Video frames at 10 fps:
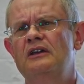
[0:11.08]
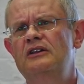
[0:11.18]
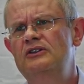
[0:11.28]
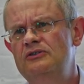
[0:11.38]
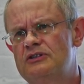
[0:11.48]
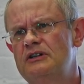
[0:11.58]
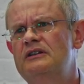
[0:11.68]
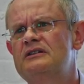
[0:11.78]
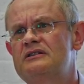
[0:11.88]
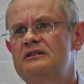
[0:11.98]
usually
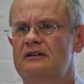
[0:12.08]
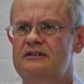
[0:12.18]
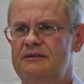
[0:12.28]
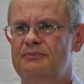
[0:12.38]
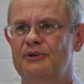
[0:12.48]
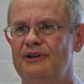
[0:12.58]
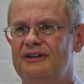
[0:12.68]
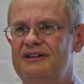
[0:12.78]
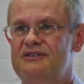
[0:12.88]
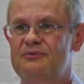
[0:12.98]
the starting point
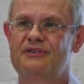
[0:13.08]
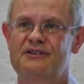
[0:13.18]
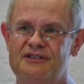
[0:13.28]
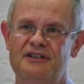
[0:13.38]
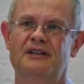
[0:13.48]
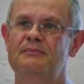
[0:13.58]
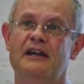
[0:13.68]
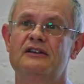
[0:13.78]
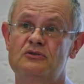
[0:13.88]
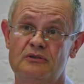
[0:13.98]
is with the senior
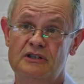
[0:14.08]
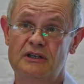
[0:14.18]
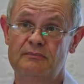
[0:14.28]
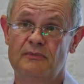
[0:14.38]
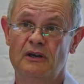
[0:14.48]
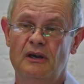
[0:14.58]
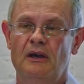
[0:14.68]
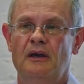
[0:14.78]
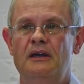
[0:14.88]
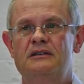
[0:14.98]
management team.
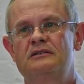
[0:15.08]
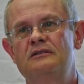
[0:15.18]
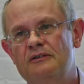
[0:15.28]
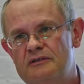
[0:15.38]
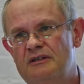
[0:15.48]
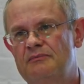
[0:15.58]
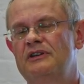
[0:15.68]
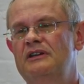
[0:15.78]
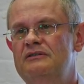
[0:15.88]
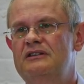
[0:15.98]
It's not
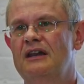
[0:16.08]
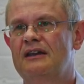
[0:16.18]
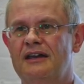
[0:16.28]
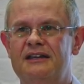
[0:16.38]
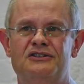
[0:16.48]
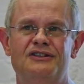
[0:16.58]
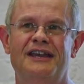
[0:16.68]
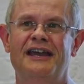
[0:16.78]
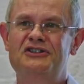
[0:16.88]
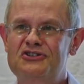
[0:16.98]
something you delegate to the
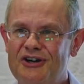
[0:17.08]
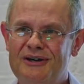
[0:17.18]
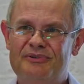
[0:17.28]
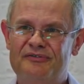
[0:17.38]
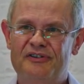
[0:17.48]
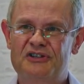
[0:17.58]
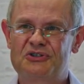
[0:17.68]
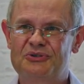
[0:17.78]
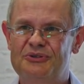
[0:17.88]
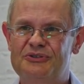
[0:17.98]
HR
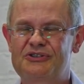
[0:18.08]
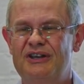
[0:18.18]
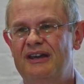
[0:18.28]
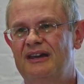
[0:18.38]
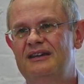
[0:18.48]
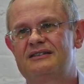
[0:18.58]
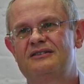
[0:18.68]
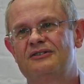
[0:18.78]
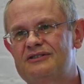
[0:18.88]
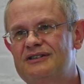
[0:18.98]
professionals. It's
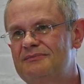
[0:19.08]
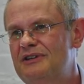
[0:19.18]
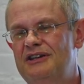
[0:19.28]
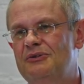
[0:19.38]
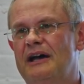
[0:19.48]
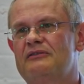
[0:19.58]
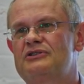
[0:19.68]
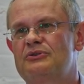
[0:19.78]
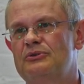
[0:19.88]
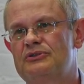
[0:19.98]
not something you
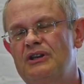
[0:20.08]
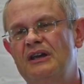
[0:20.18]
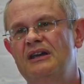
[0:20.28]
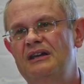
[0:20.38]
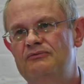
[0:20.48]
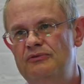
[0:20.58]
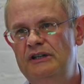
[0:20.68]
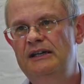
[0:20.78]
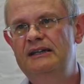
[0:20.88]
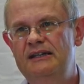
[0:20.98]
outsource. It
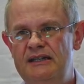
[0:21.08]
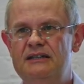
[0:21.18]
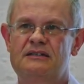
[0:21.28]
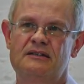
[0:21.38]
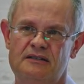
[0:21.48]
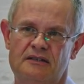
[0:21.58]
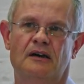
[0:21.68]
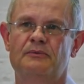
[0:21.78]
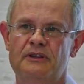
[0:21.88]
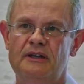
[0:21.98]
really needs to
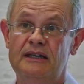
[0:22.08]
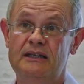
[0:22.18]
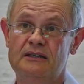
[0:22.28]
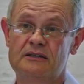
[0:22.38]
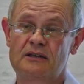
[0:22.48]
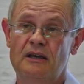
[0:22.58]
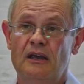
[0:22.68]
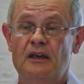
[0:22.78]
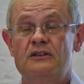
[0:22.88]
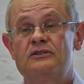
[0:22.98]
start with the leaders.
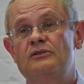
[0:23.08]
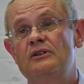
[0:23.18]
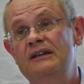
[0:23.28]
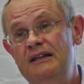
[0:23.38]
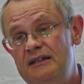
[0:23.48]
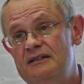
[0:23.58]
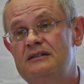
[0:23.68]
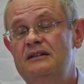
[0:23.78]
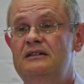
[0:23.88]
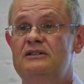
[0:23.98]
So the leaders
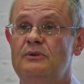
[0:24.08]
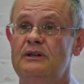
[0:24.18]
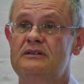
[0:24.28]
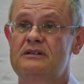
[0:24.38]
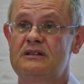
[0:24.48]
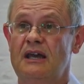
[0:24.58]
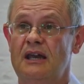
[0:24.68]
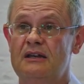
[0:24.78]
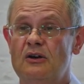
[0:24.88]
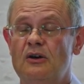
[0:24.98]
need to
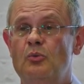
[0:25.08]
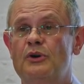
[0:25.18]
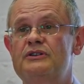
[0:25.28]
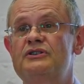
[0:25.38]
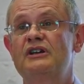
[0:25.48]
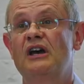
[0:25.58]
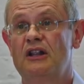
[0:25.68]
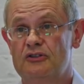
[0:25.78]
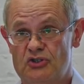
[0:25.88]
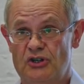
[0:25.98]
understand what is the
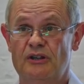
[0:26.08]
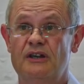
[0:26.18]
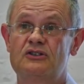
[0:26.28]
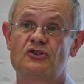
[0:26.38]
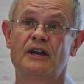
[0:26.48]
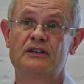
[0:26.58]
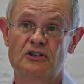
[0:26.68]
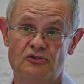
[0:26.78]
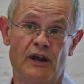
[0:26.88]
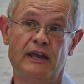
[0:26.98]
culture they're trying to
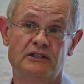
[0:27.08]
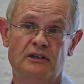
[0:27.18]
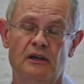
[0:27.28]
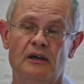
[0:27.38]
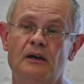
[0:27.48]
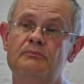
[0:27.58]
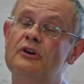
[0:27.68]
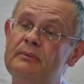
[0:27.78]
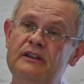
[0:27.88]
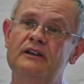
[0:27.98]
create. And
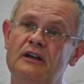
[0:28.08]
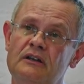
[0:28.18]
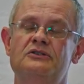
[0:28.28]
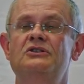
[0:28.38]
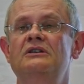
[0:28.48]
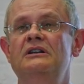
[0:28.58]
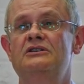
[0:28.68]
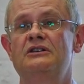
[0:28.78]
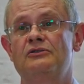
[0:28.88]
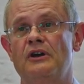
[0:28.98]
probably the culture you need
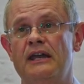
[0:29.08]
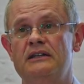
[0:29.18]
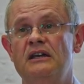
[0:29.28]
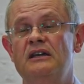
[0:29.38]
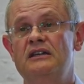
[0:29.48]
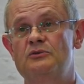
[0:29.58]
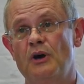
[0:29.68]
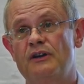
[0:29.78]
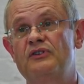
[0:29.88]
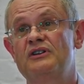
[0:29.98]
to create is
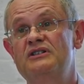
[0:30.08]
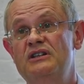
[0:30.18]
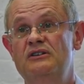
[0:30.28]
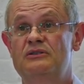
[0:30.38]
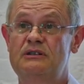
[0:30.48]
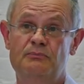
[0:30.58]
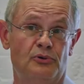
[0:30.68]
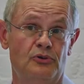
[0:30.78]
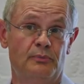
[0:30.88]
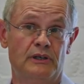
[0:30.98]
one of continuous
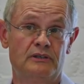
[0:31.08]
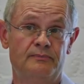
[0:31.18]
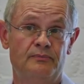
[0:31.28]
improvement.